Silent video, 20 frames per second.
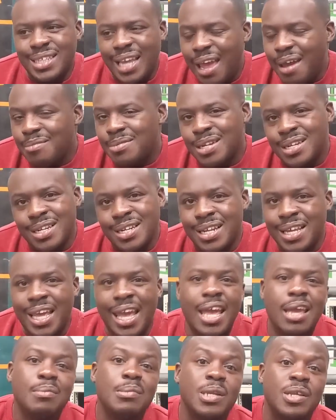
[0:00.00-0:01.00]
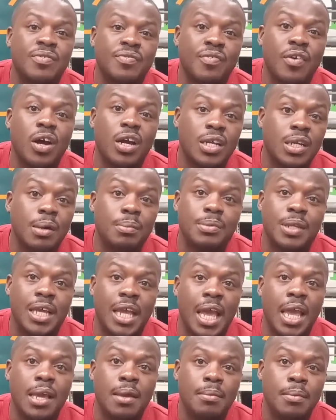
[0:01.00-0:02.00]
It's happening in the game and it's fucking up the
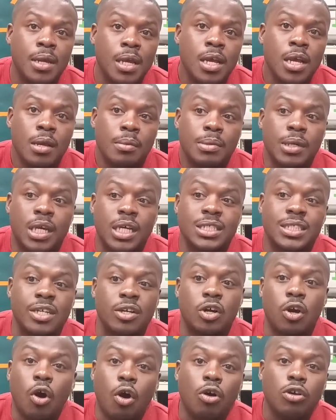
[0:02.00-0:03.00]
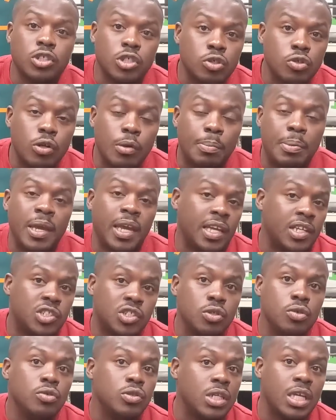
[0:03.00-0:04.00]
game because they're causing you to pick and
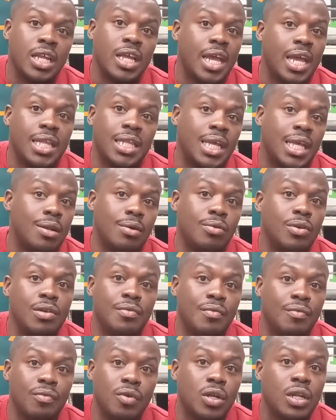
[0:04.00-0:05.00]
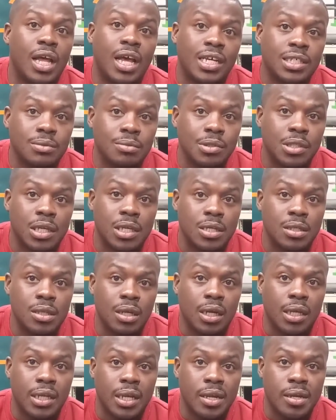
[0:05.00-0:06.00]
choose and, and they don't even realize what they're
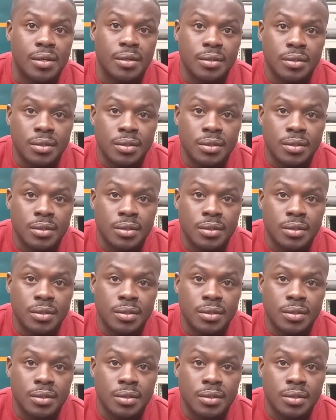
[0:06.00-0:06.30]
looking at.